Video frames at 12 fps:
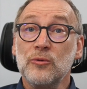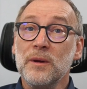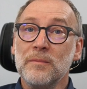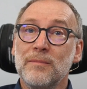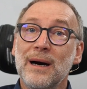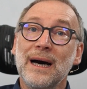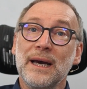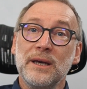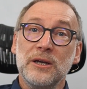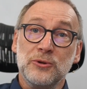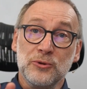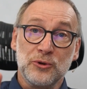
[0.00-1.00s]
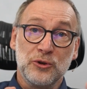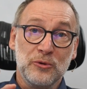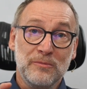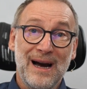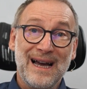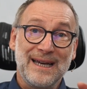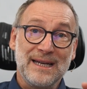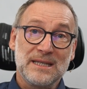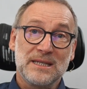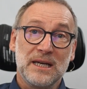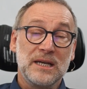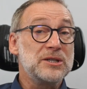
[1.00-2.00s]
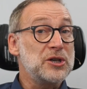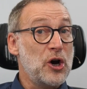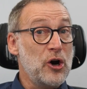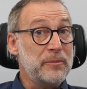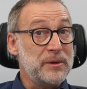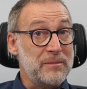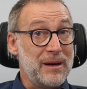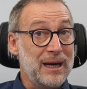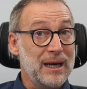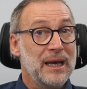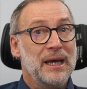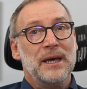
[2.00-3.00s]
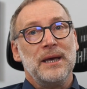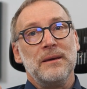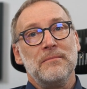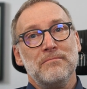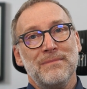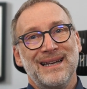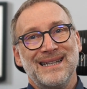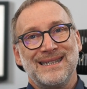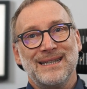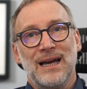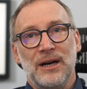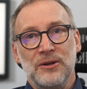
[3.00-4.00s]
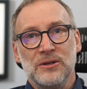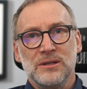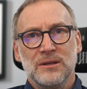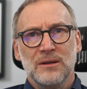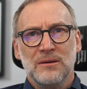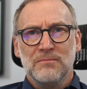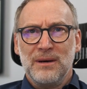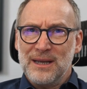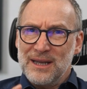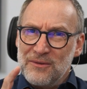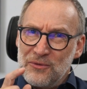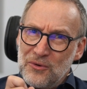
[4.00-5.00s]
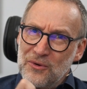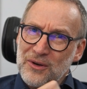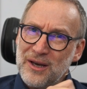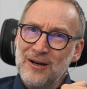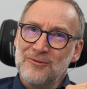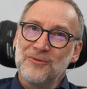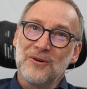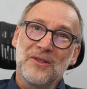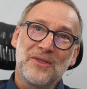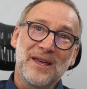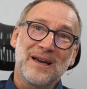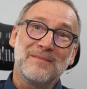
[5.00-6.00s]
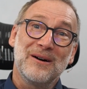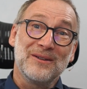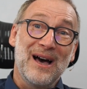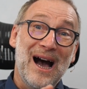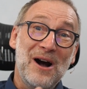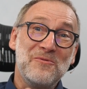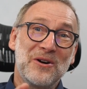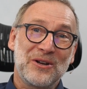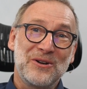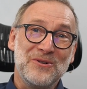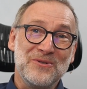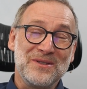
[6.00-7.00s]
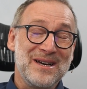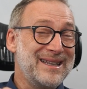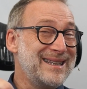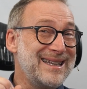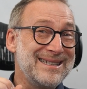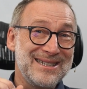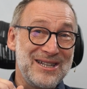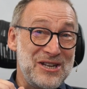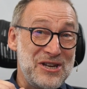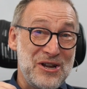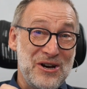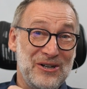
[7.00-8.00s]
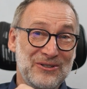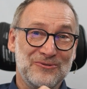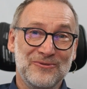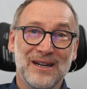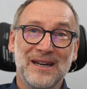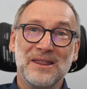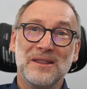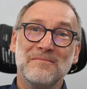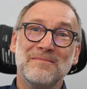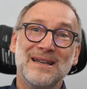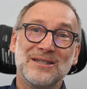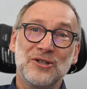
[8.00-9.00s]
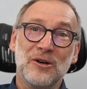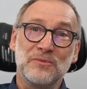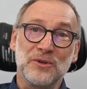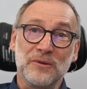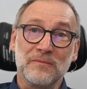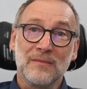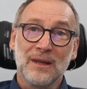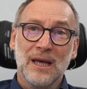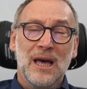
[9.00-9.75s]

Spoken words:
are grouping by into two buckets is optimal in many scenarios. But if you carefully think about our code, that it is not really the best option.